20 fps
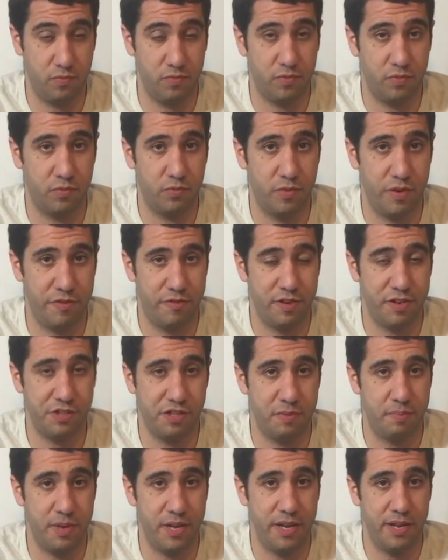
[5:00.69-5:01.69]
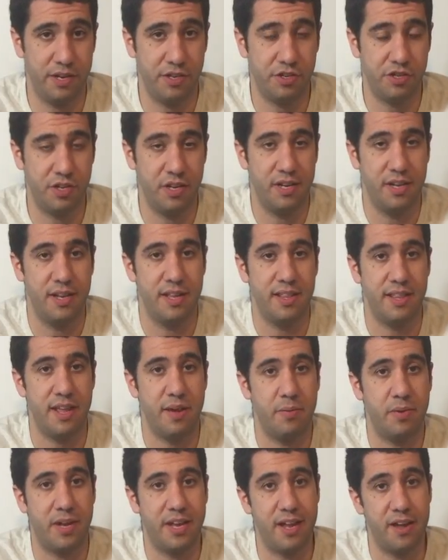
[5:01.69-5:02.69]
refresh the page, that
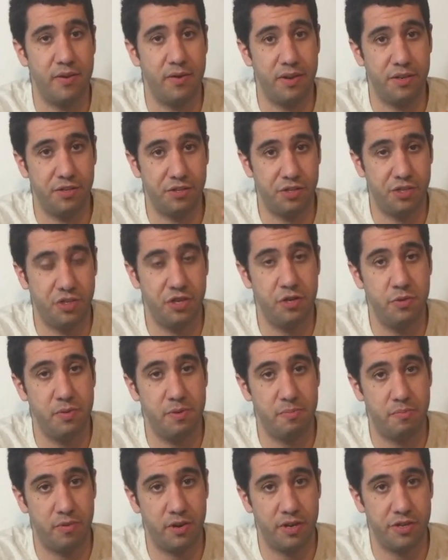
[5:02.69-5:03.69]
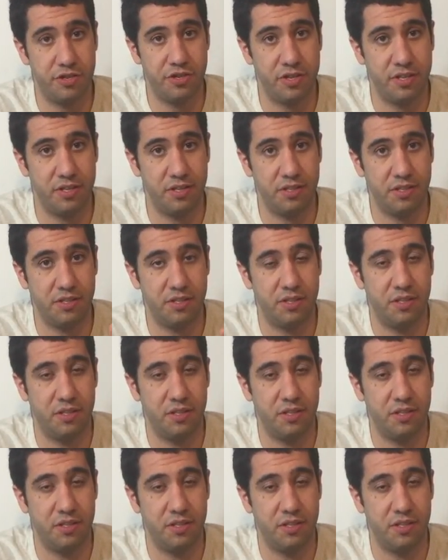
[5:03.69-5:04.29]
would count as 2 impressions.